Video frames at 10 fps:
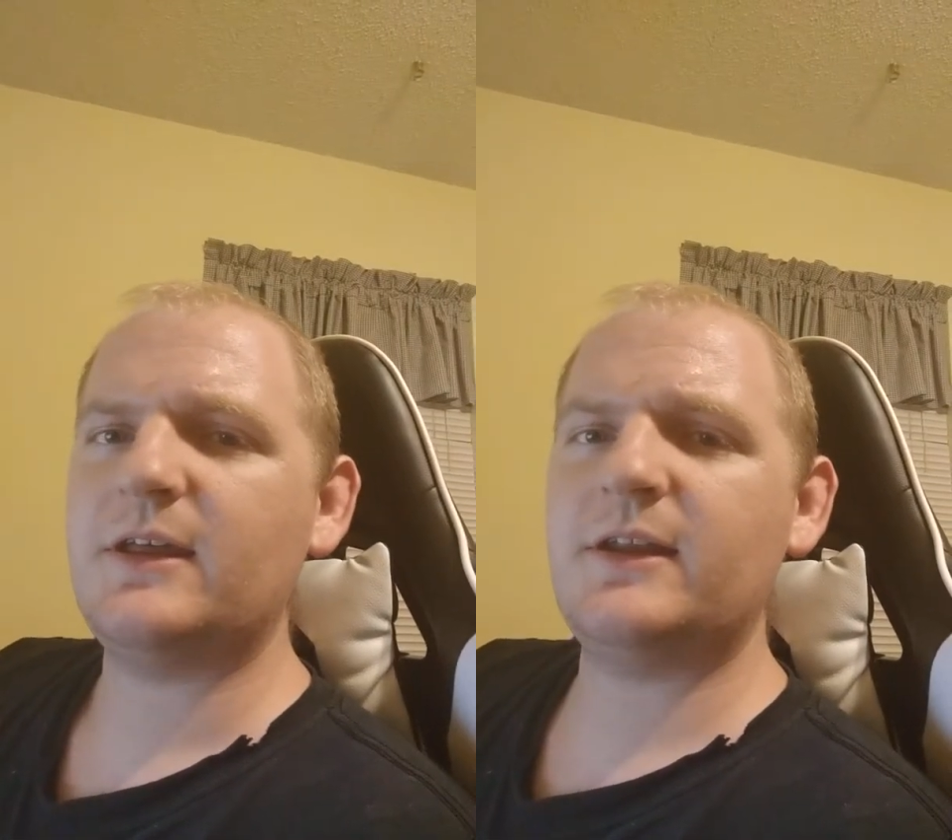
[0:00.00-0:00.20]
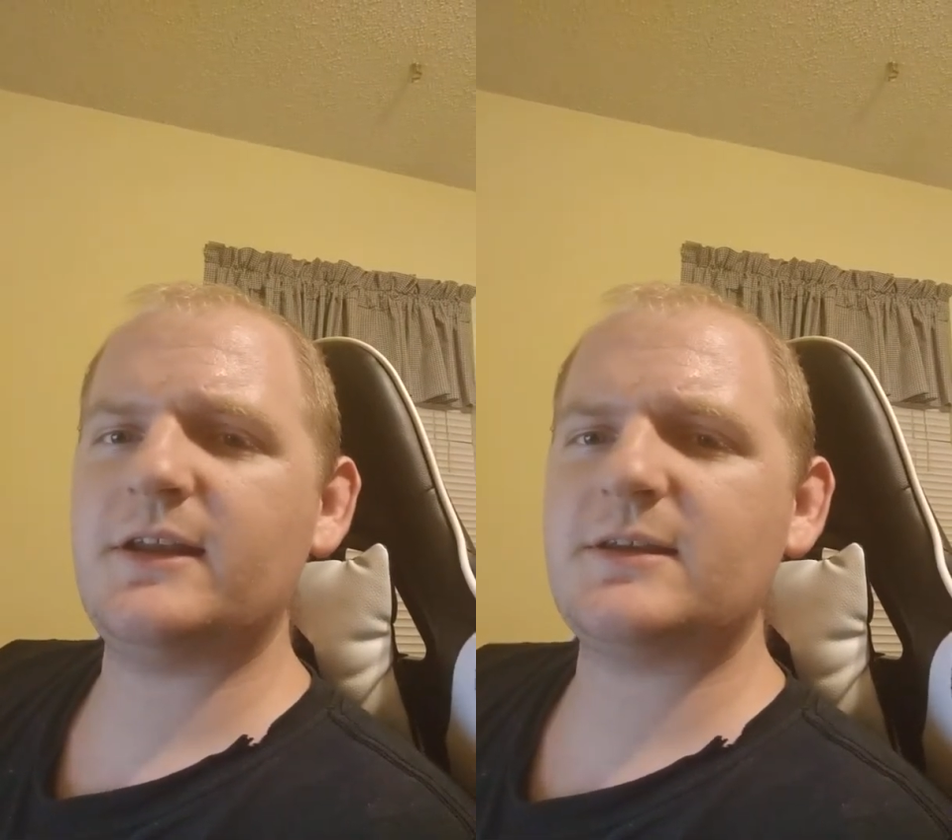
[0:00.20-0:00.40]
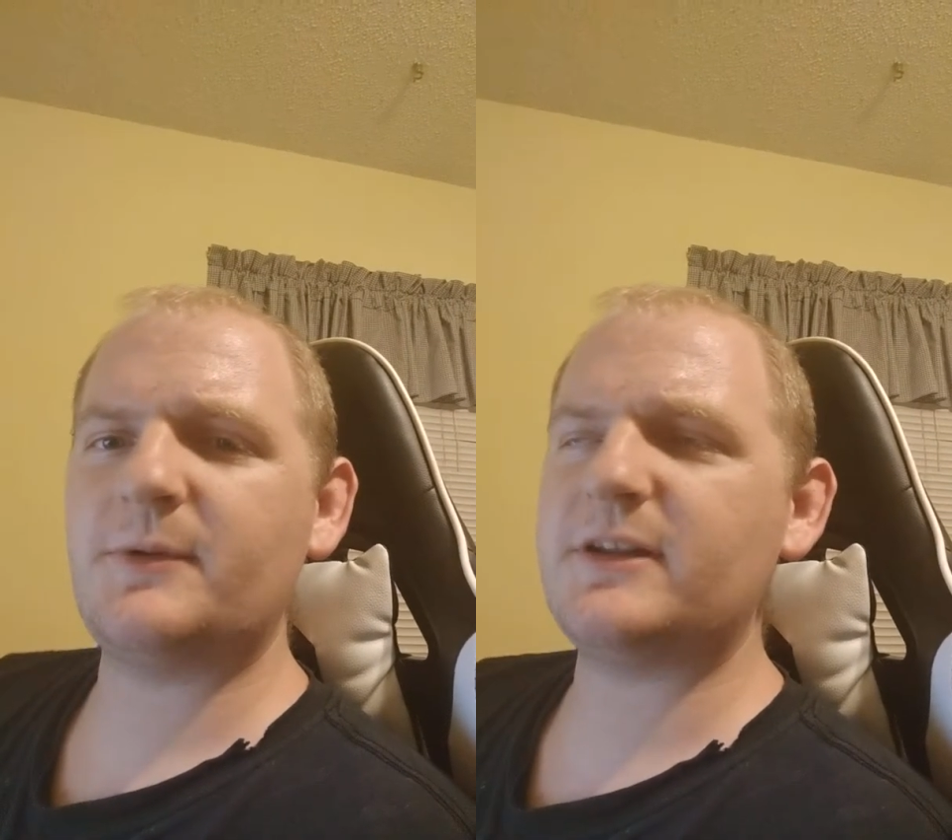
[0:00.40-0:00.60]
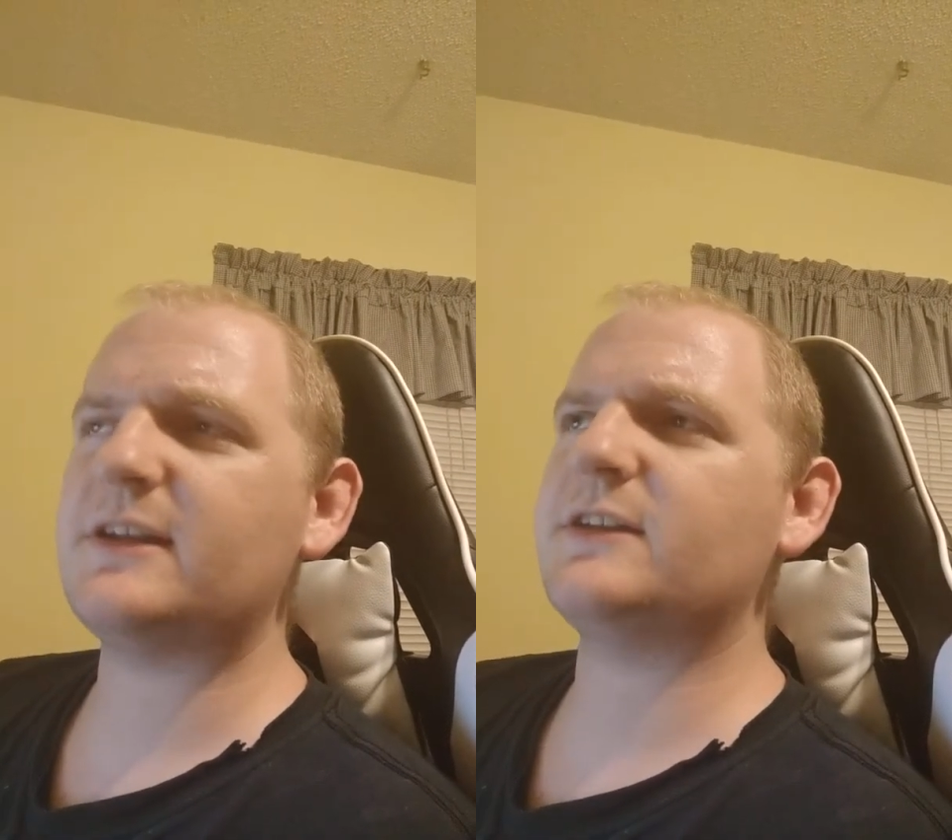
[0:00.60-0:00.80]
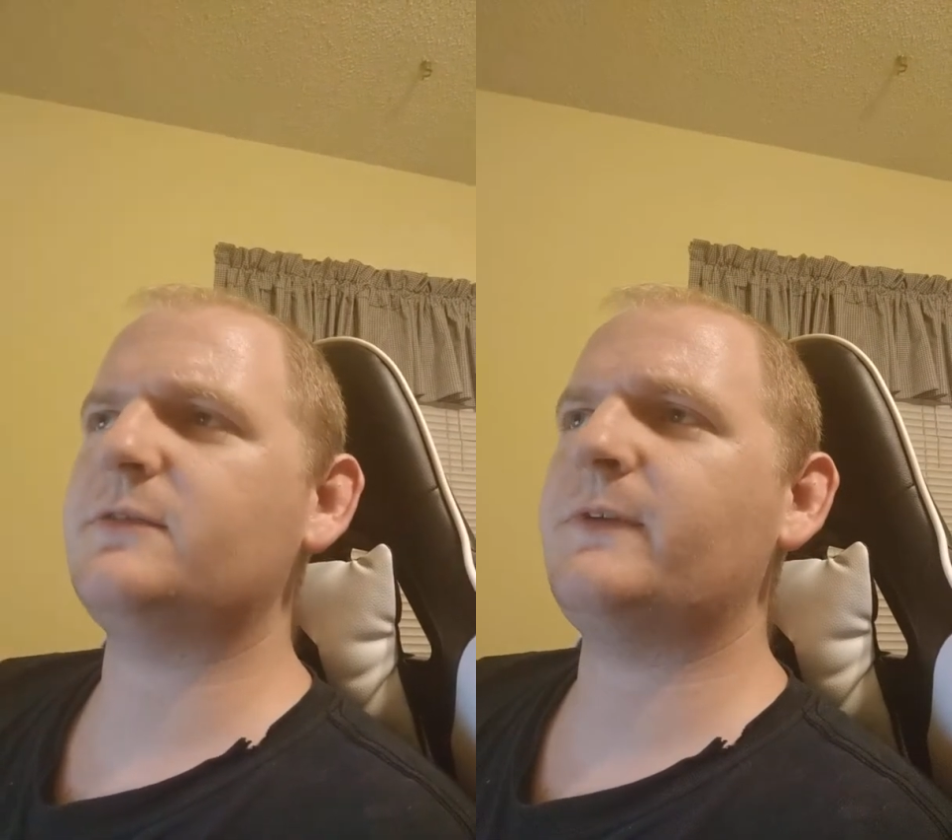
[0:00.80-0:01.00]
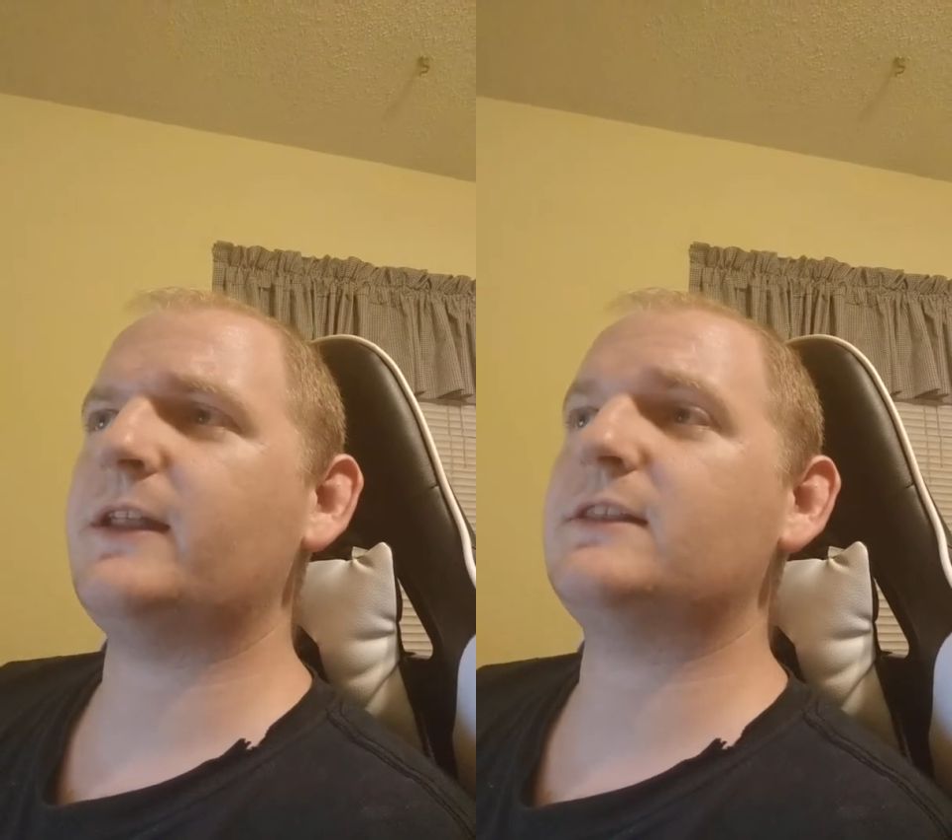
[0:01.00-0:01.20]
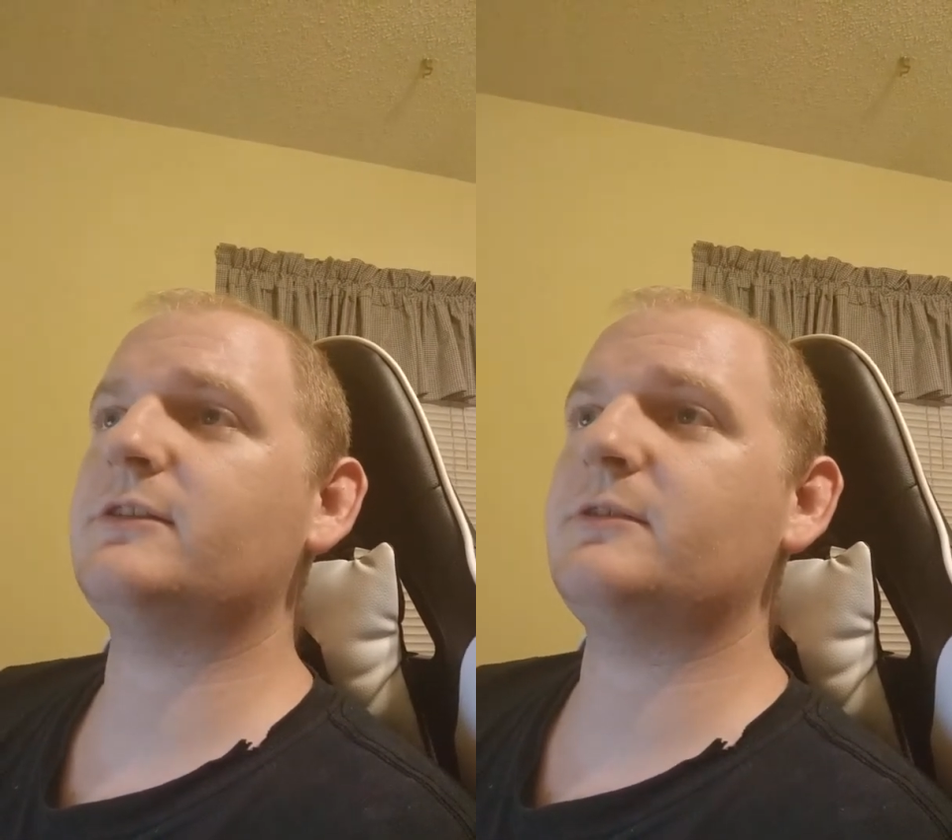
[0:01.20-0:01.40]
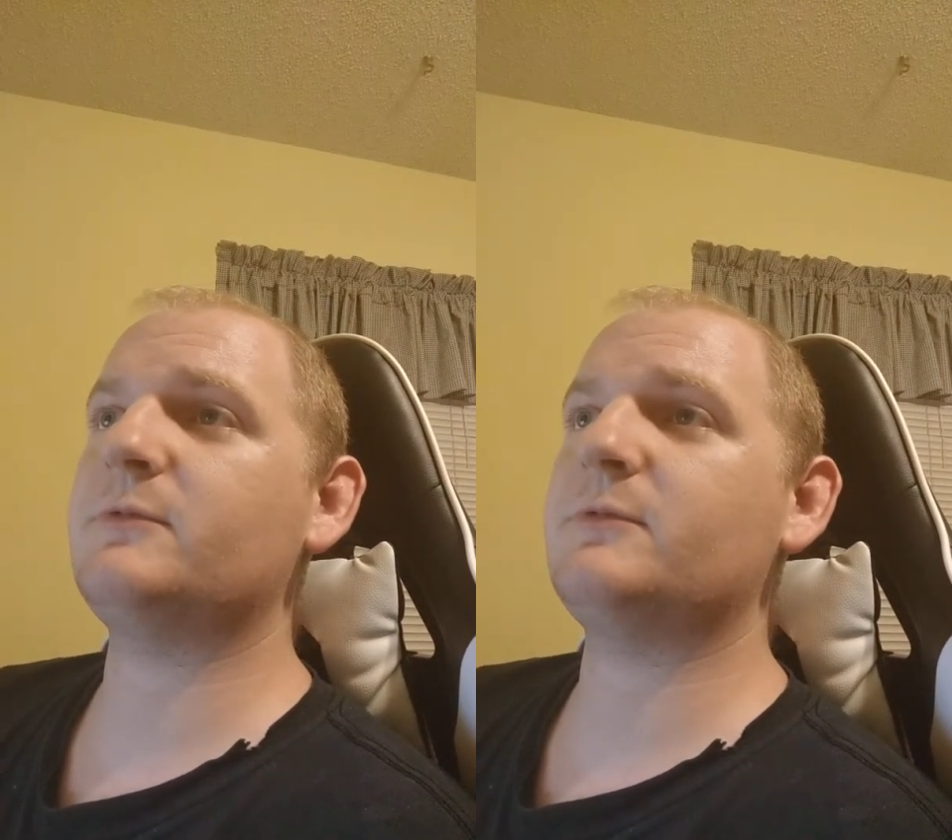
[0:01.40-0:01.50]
unless I wanted to get into fan theory,